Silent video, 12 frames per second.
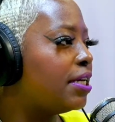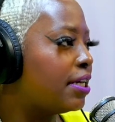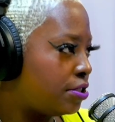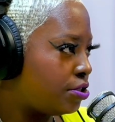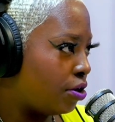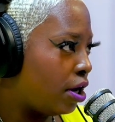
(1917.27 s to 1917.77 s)
a
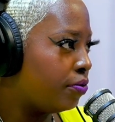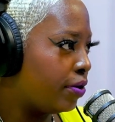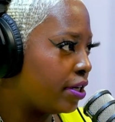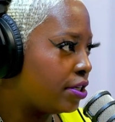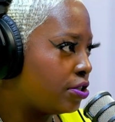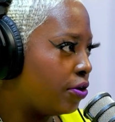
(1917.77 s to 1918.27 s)
dancer
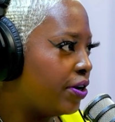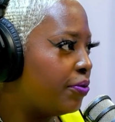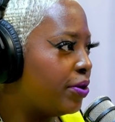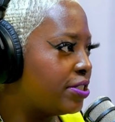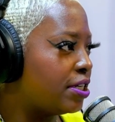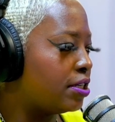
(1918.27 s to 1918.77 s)
already. So
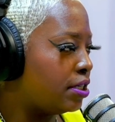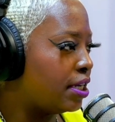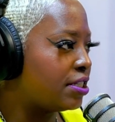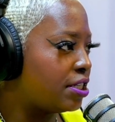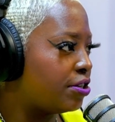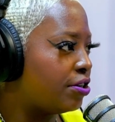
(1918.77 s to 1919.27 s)
it wasn't
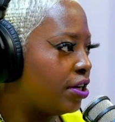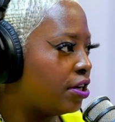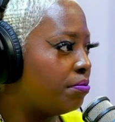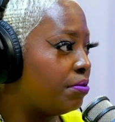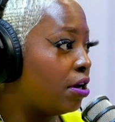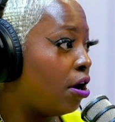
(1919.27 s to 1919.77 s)
necessarily
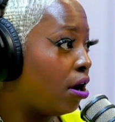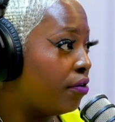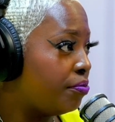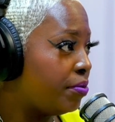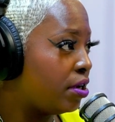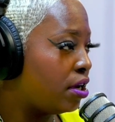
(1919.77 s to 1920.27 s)
going to be
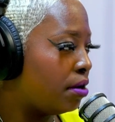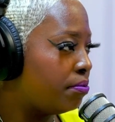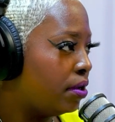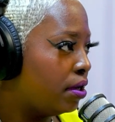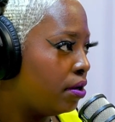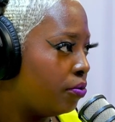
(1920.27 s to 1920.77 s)
hard for me to
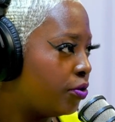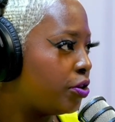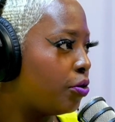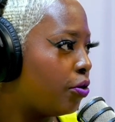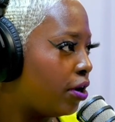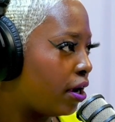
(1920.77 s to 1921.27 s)
come with
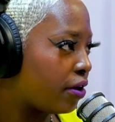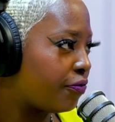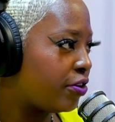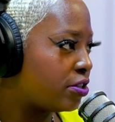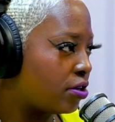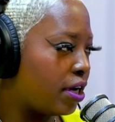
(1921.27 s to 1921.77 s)
the
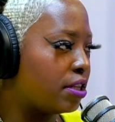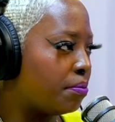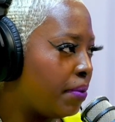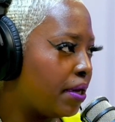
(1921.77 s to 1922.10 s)
choreography. So I had to